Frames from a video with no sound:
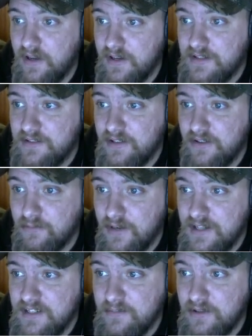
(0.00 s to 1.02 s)
uninstalled
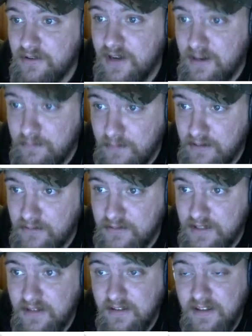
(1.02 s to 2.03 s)
racing motor and
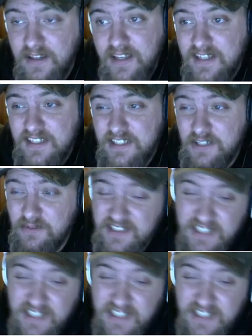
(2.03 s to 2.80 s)
Microtech. You want